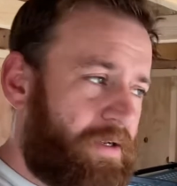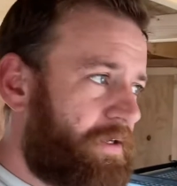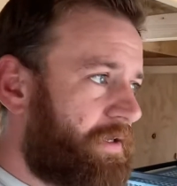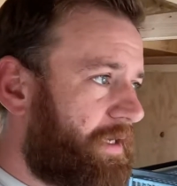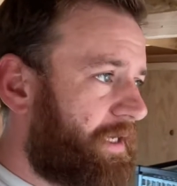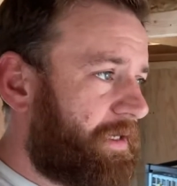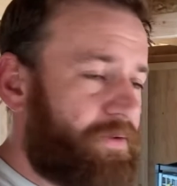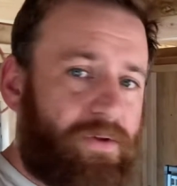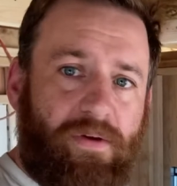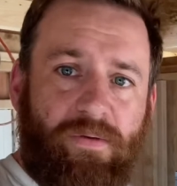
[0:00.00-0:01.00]
I
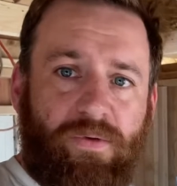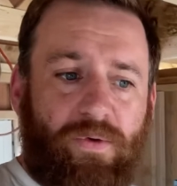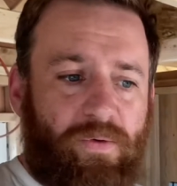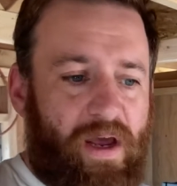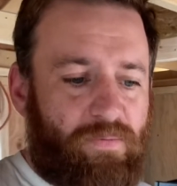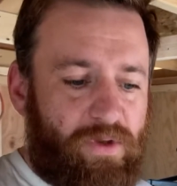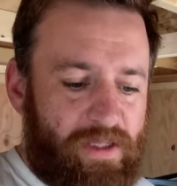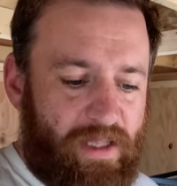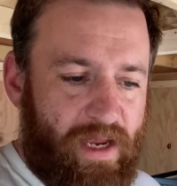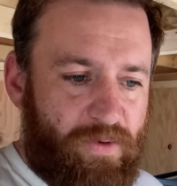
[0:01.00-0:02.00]
really
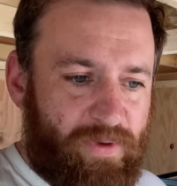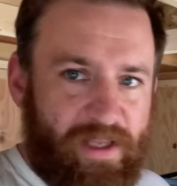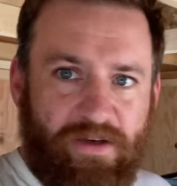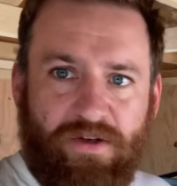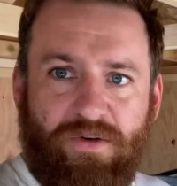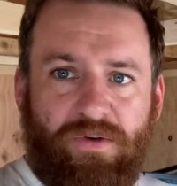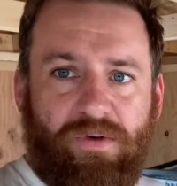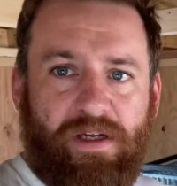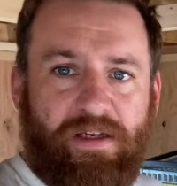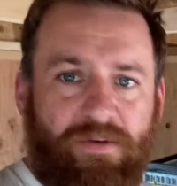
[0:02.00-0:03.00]
like what they
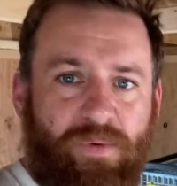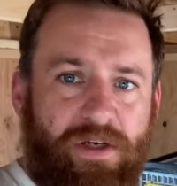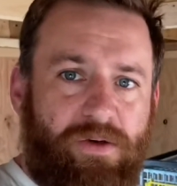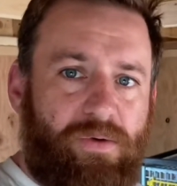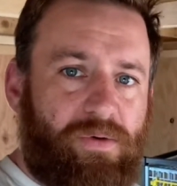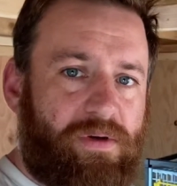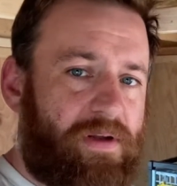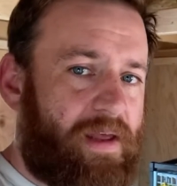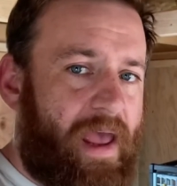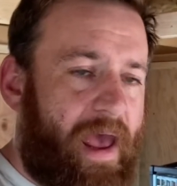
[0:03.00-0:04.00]
do when you
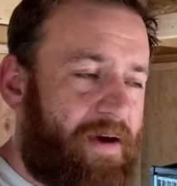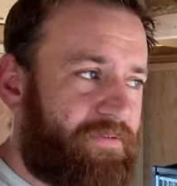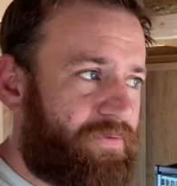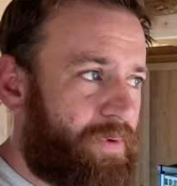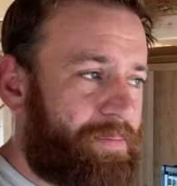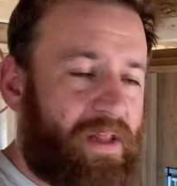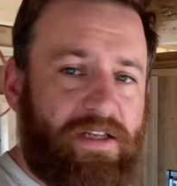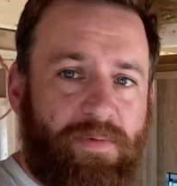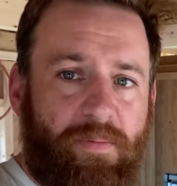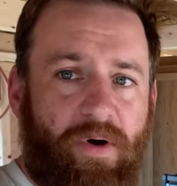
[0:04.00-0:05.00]
have
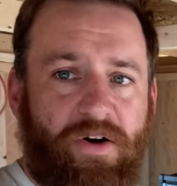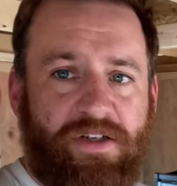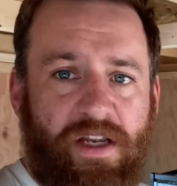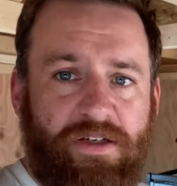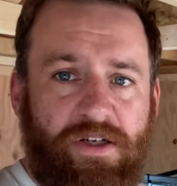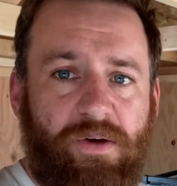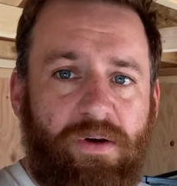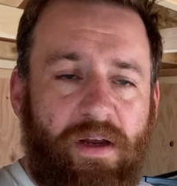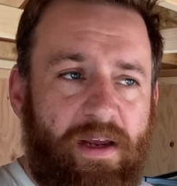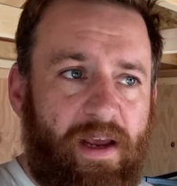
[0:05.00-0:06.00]
replacement parts sent to you.
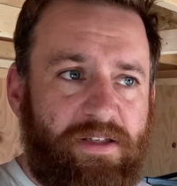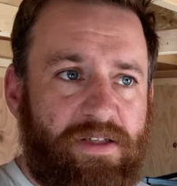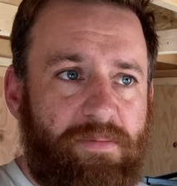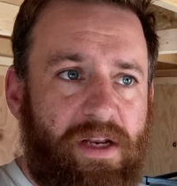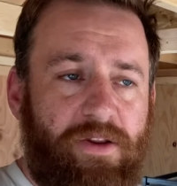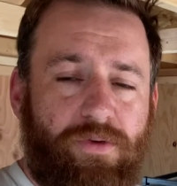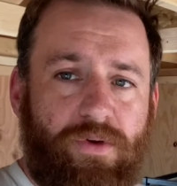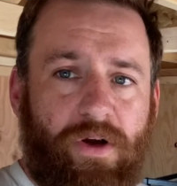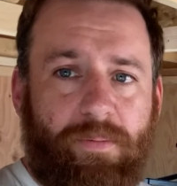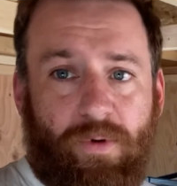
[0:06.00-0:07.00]
It's submitted
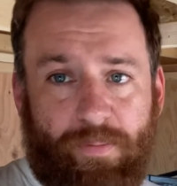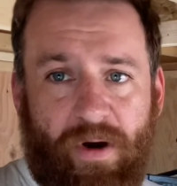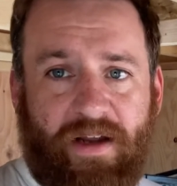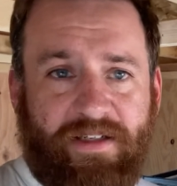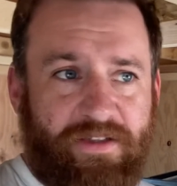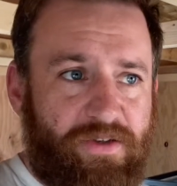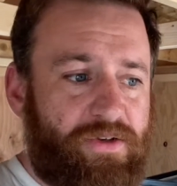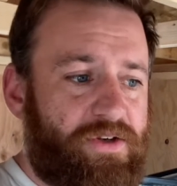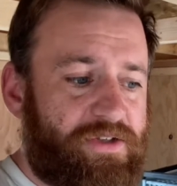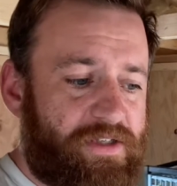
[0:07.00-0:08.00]
through or processed through
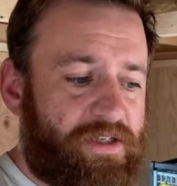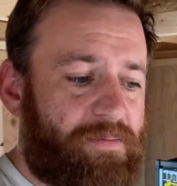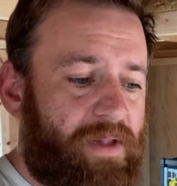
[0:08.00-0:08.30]
their system